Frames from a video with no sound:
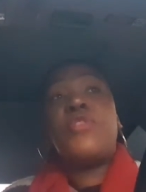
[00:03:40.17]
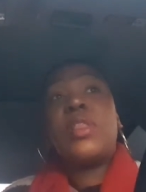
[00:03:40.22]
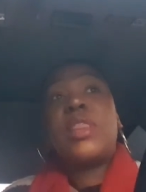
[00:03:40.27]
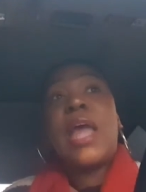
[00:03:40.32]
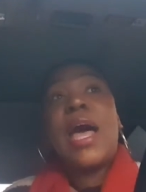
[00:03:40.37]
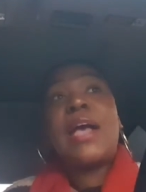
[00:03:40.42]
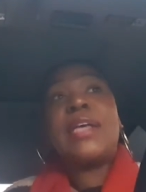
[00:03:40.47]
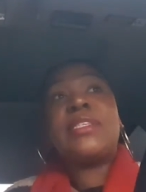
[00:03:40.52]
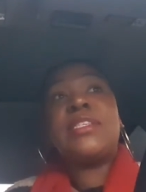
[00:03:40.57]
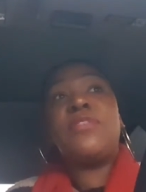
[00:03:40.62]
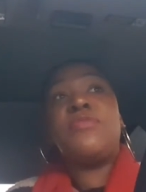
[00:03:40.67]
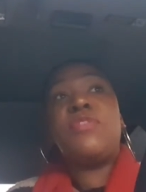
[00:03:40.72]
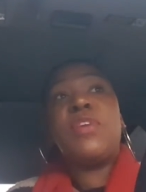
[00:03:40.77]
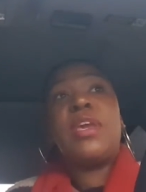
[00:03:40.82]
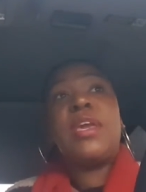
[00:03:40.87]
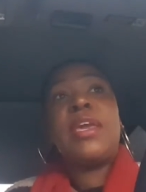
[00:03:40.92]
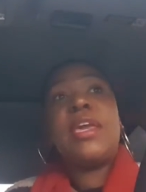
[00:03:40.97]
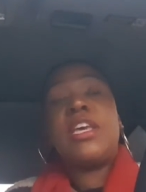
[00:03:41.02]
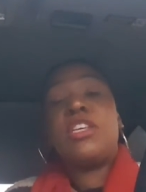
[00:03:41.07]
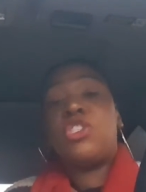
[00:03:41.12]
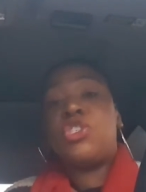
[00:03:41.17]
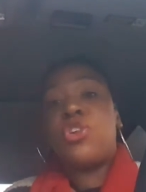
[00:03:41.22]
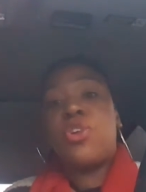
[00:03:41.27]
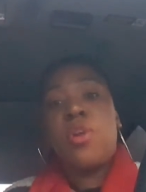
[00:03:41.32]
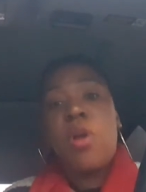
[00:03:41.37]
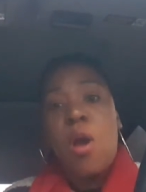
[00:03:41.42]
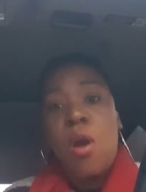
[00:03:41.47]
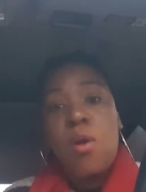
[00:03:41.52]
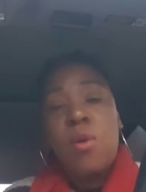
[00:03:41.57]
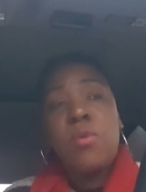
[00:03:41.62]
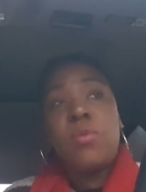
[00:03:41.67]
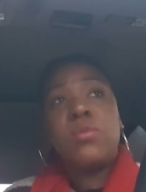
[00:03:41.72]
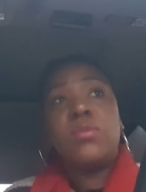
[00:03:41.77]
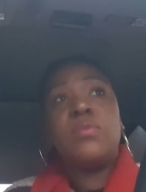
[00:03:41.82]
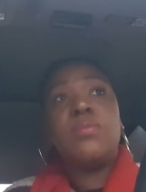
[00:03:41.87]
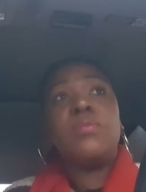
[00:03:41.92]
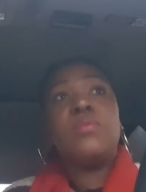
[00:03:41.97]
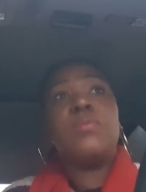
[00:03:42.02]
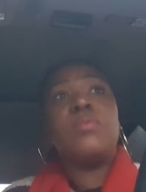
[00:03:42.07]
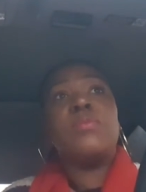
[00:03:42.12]
philosophy is your
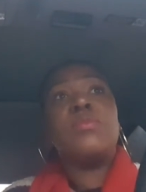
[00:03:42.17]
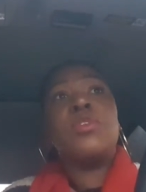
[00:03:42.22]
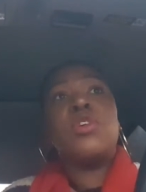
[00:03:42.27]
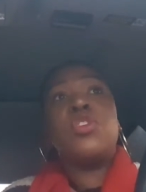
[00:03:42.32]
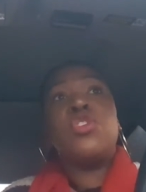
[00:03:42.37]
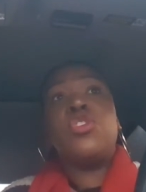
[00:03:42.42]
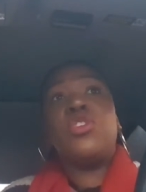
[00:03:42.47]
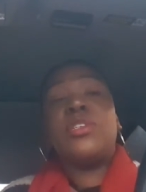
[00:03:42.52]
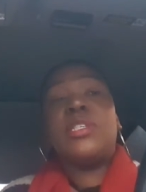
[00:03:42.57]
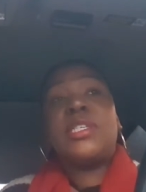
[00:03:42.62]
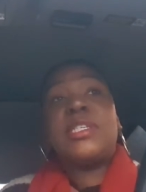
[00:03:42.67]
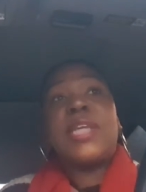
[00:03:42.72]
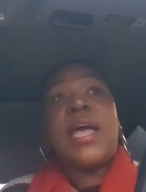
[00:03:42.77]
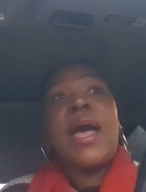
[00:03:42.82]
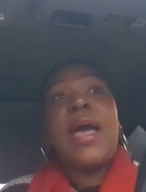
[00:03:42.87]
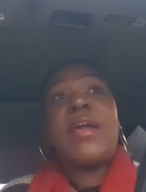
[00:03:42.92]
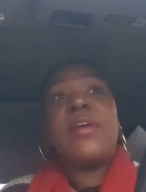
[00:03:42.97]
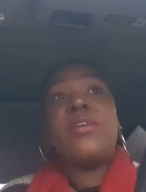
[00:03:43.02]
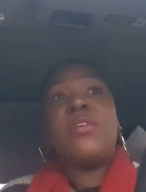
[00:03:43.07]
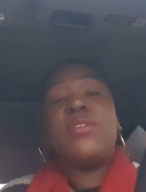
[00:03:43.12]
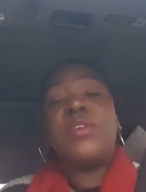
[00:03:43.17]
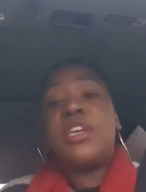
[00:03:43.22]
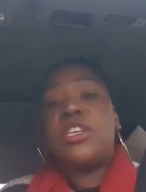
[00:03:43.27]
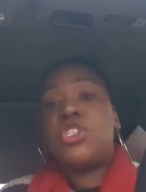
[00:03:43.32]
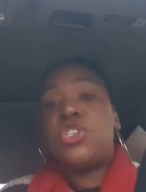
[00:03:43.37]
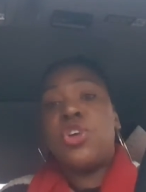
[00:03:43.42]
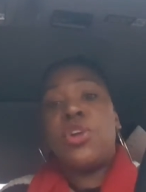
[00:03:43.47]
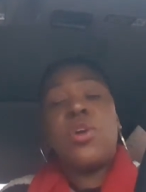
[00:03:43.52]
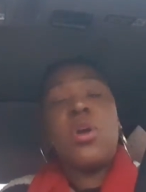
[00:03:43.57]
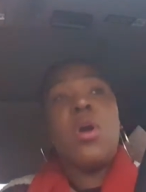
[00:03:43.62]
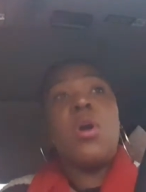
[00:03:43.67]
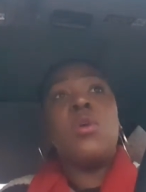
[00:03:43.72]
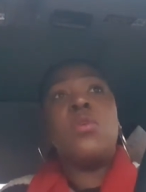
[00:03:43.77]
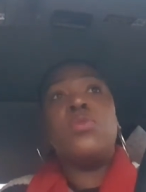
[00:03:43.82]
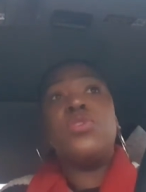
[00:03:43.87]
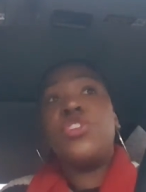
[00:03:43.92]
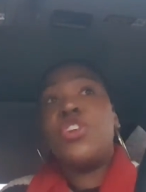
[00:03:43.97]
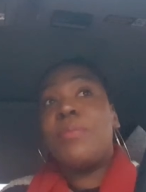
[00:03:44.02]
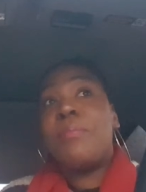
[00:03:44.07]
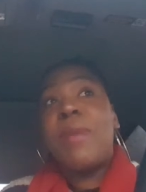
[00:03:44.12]
own, your style is your
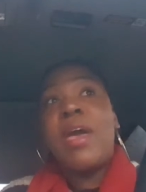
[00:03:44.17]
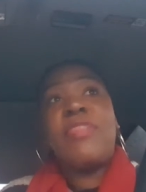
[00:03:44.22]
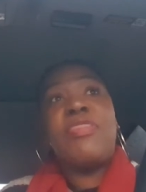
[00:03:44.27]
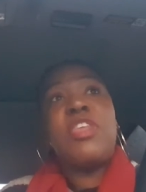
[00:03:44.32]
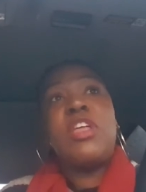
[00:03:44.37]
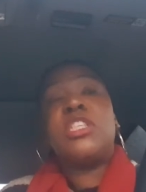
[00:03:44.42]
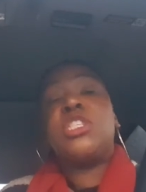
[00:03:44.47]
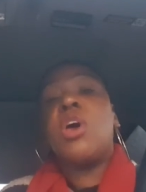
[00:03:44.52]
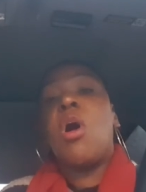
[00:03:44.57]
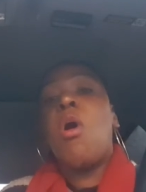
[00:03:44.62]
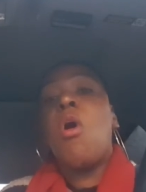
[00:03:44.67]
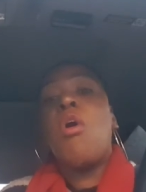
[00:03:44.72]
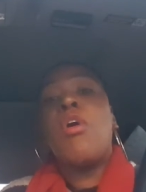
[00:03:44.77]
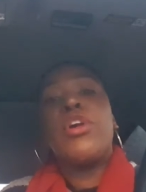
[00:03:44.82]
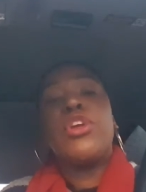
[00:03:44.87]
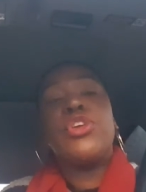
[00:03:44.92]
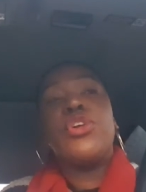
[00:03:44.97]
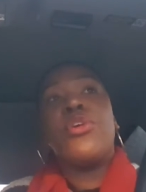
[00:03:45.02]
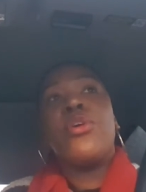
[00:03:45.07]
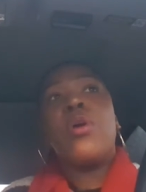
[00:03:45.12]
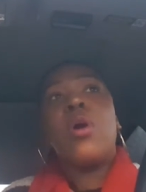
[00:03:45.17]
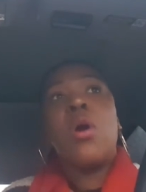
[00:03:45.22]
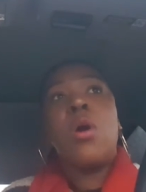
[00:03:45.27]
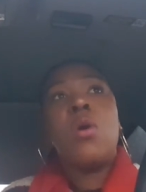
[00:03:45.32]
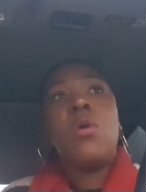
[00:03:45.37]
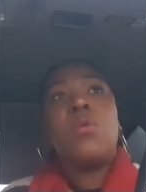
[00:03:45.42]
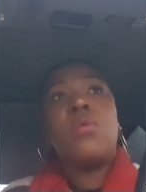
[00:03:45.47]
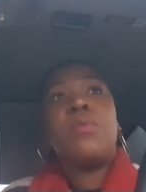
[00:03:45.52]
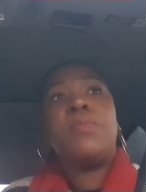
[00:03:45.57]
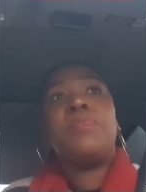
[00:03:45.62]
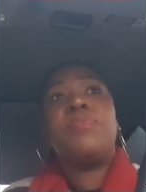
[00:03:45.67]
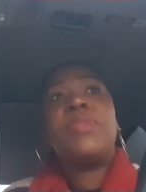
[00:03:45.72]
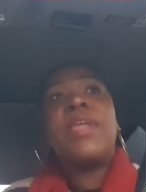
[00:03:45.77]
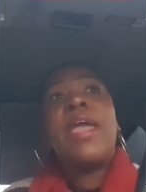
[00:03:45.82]
own, your methods are your own.